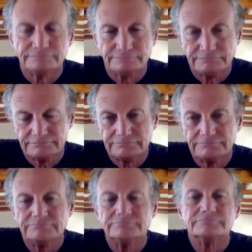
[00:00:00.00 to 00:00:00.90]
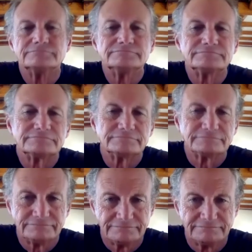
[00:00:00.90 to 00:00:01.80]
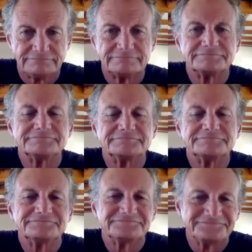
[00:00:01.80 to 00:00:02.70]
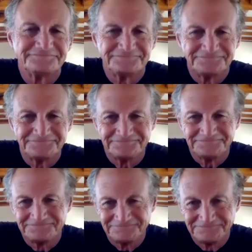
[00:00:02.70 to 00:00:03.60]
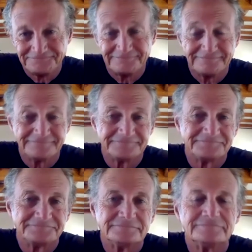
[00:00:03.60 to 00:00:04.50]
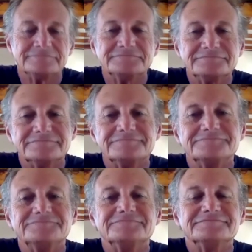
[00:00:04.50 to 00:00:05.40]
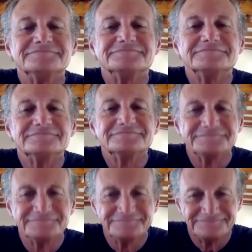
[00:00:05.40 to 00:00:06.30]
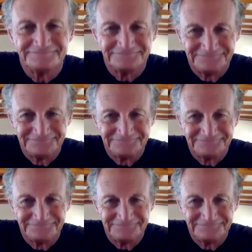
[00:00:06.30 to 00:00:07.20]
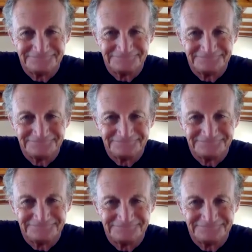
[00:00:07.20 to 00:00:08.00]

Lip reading: (not speaking)